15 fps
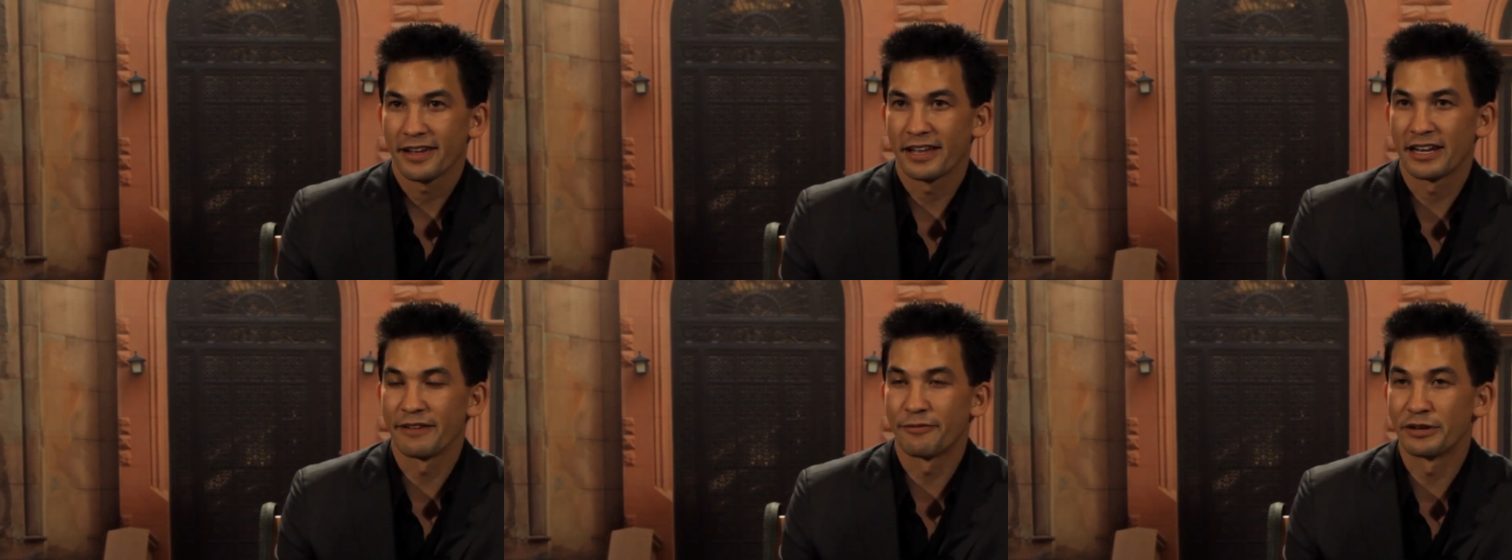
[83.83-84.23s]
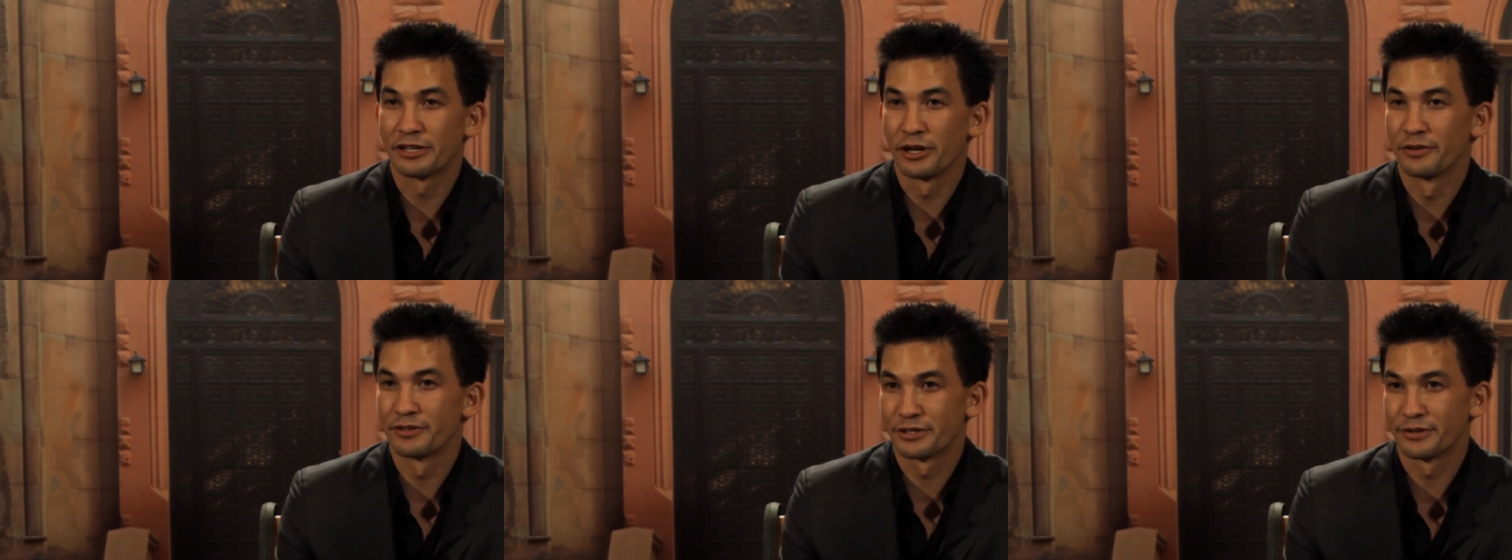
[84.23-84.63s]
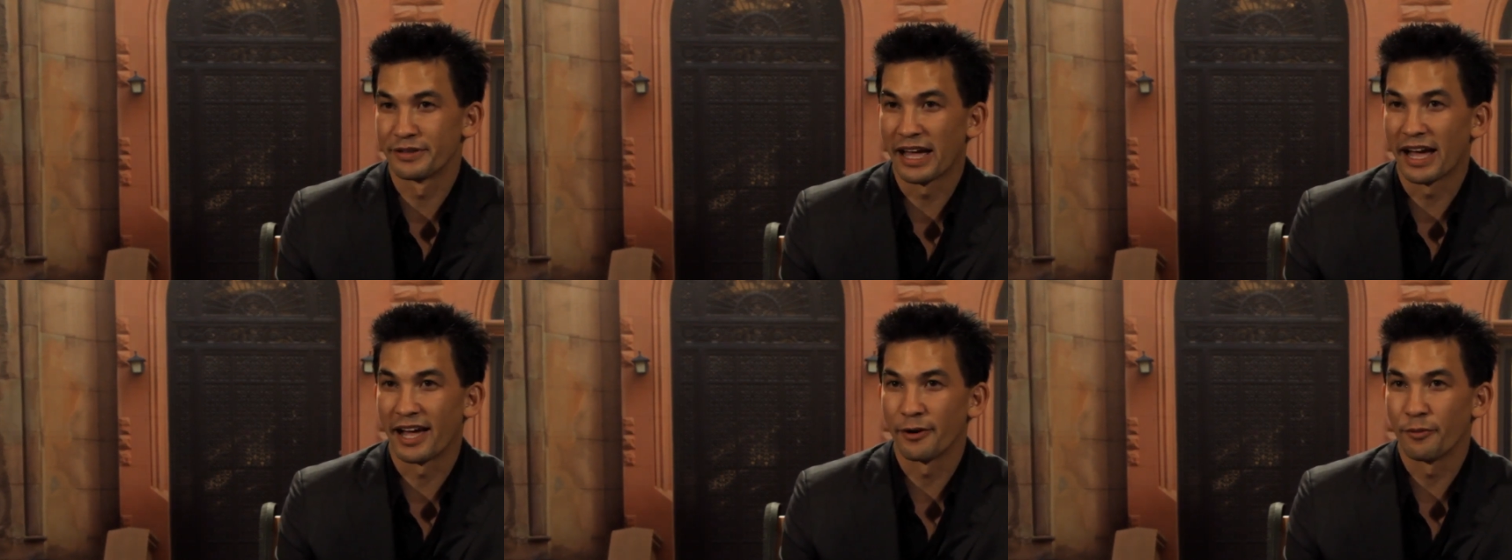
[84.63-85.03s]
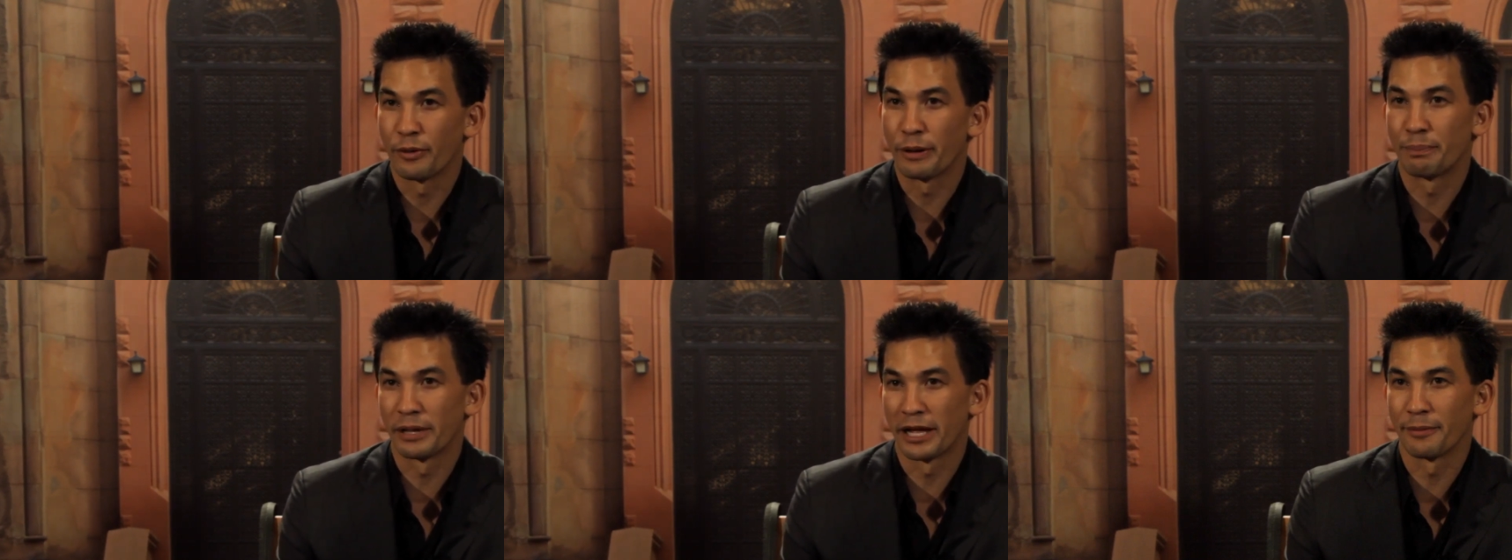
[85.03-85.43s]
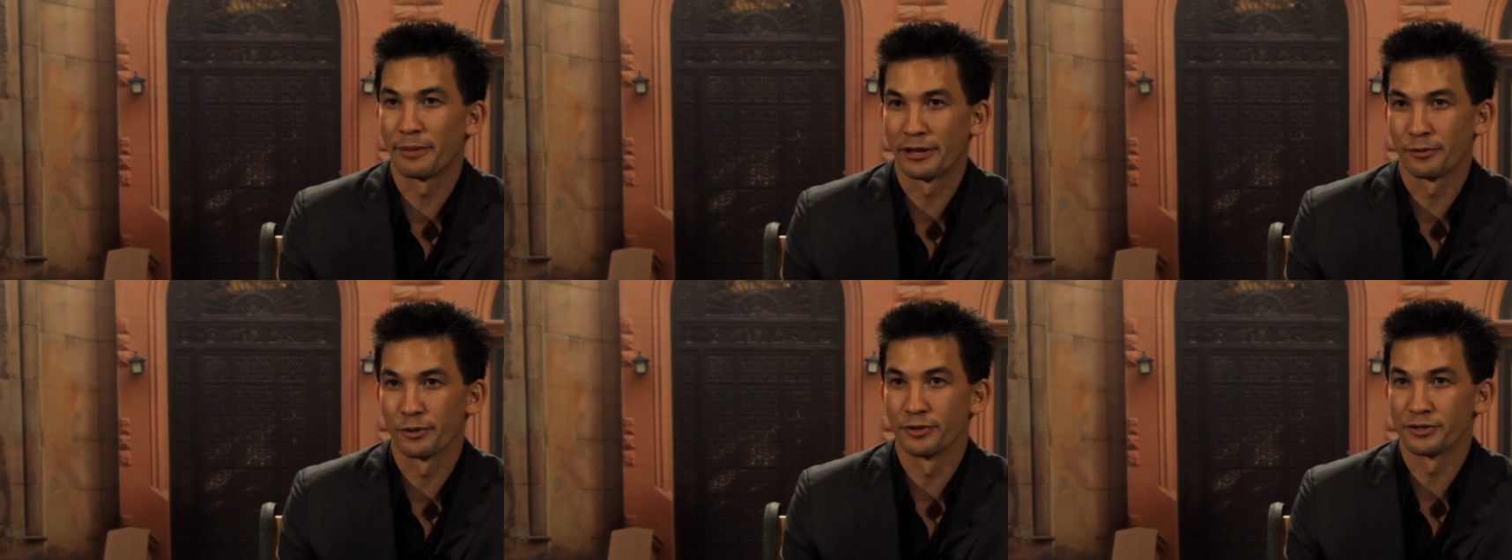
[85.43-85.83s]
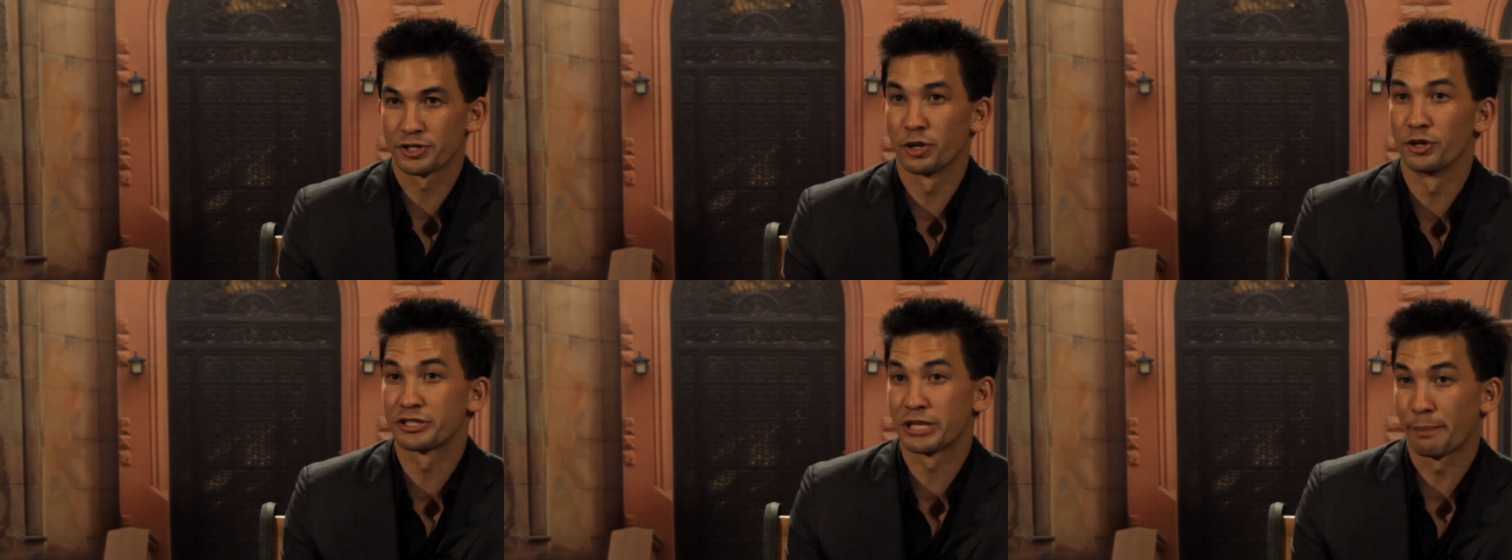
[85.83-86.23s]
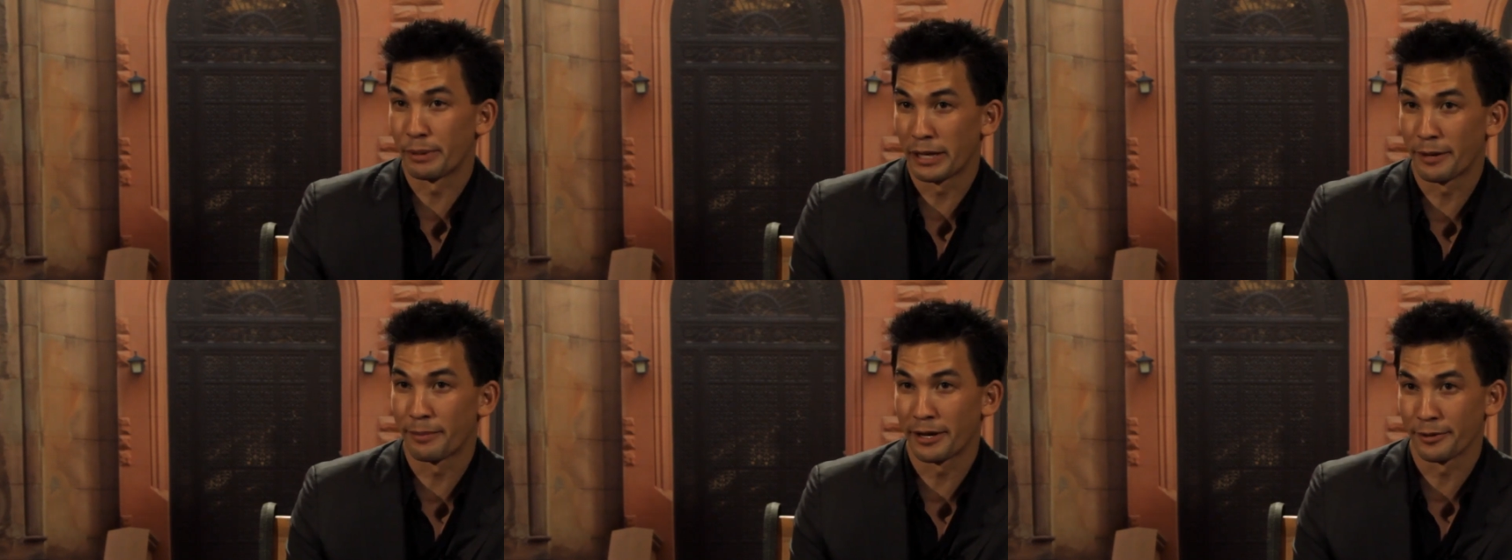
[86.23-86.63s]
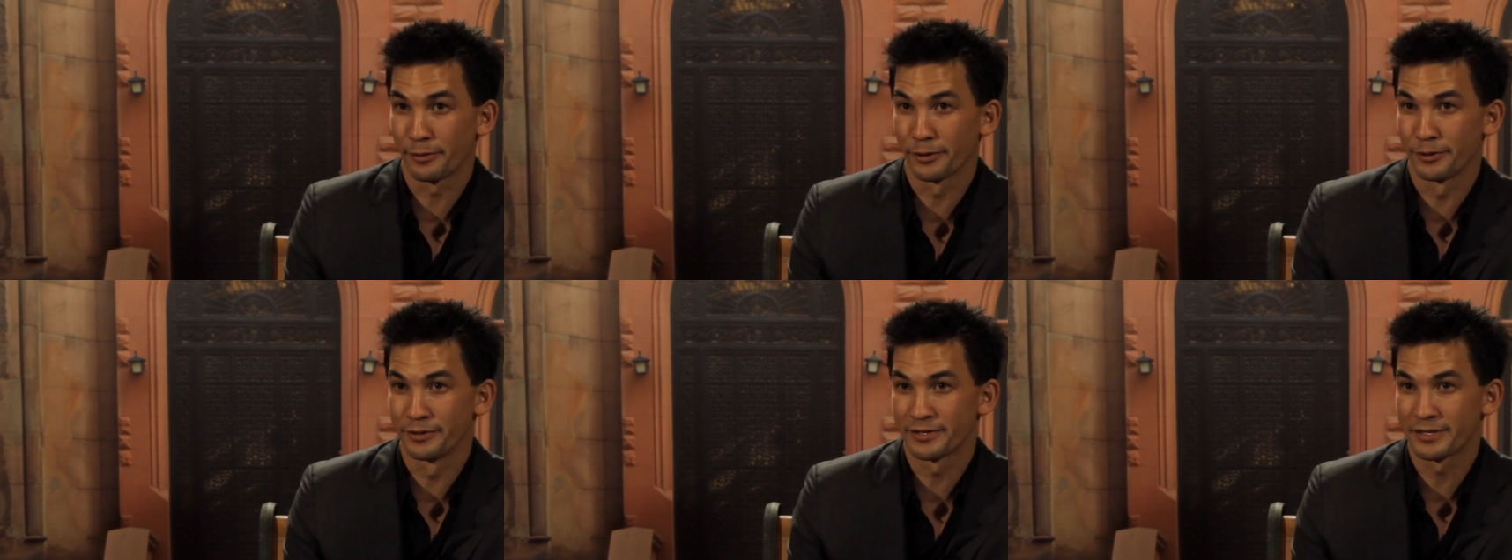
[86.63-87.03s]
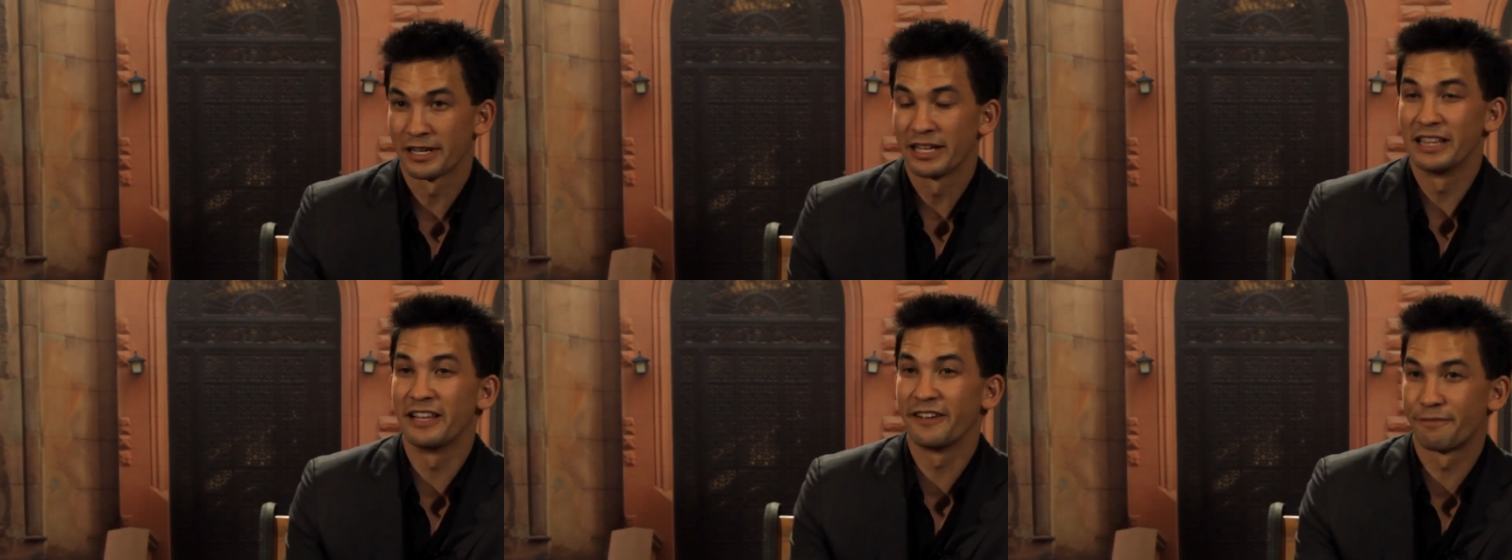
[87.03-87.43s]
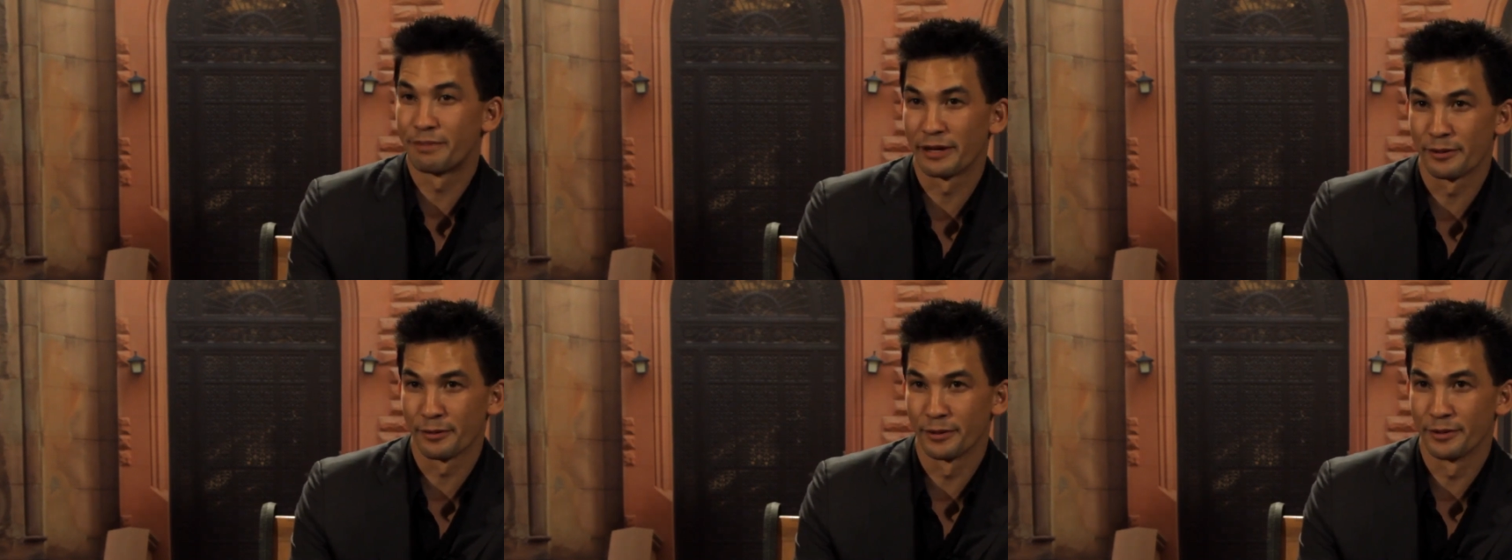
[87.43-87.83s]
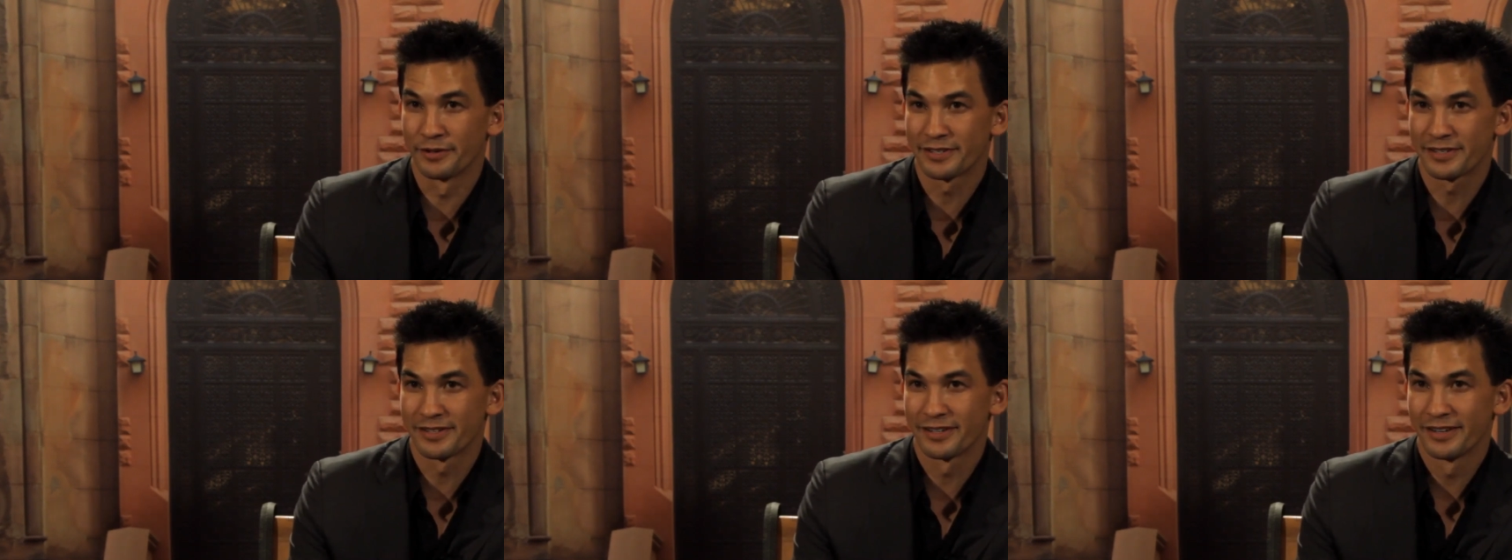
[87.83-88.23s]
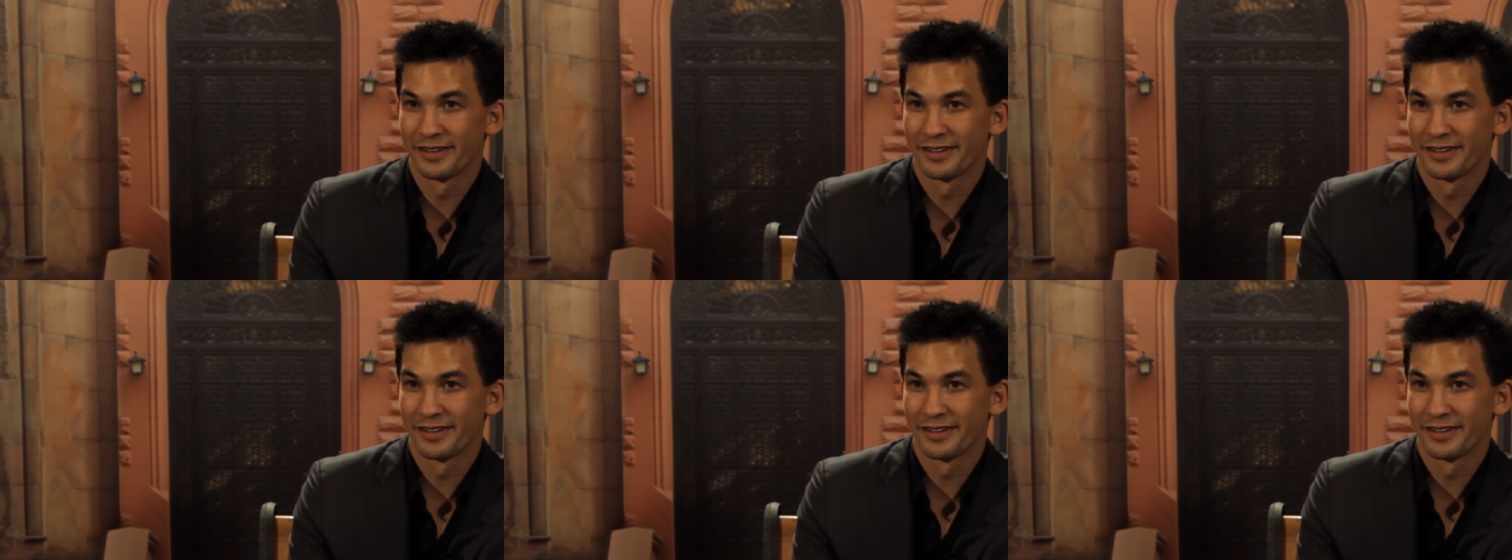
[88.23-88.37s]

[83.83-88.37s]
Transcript: And if we don't do that, we play by the rules. Those that play by the rules live by the rules.